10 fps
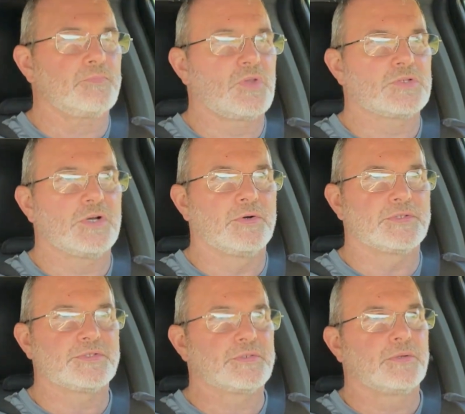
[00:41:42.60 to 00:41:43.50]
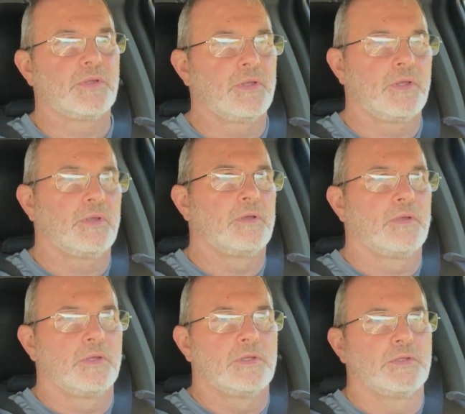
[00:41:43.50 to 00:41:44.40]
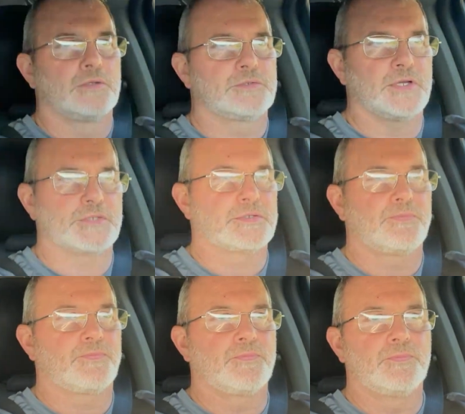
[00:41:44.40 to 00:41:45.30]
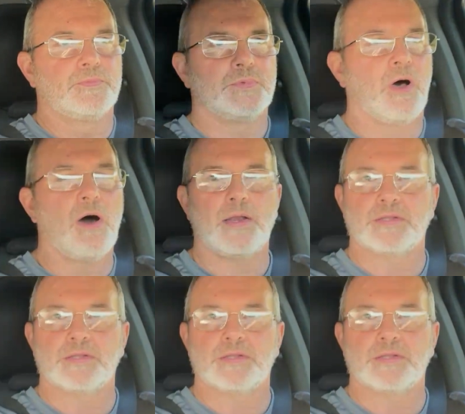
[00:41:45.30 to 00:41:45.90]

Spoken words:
So it's just hot.